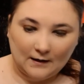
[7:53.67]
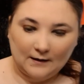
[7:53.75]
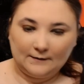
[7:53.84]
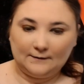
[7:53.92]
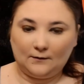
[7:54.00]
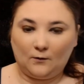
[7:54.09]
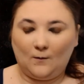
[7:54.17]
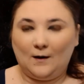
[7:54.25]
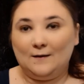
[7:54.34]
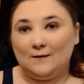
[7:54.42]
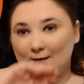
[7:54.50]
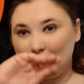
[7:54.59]
So I
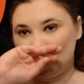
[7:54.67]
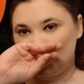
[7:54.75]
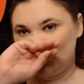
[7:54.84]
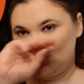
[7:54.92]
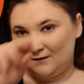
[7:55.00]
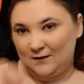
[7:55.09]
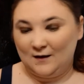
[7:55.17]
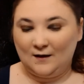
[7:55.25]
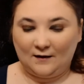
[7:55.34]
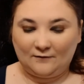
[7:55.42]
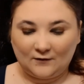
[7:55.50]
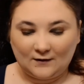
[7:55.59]
feel
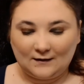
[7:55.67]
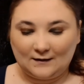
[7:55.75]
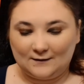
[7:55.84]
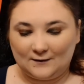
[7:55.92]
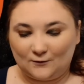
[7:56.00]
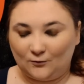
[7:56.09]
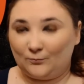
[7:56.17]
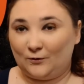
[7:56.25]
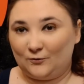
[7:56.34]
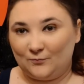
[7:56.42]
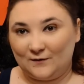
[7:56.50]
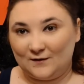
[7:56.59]
like I did it on
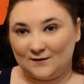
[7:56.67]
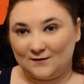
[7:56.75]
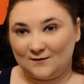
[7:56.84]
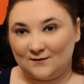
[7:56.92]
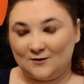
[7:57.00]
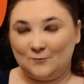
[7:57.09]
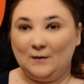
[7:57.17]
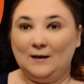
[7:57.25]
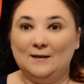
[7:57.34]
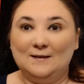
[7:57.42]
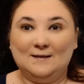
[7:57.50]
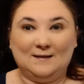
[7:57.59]
purpose to make
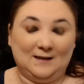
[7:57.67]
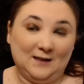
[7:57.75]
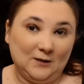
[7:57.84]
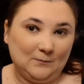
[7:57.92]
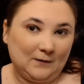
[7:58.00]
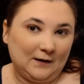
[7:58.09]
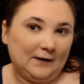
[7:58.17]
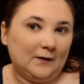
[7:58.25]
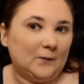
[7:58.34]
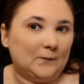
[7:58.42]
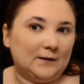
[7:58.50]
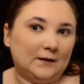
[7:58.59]
it seem like it
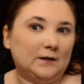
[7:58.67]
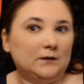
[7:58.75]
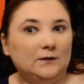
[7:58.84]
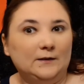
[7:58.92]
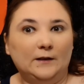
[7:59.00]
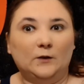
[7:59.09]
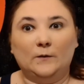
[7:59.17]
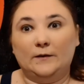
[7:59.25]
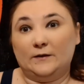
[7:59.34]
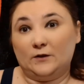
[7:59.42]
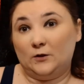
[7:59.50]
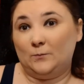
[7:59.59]
was a good deal and it's
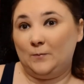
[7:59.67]
good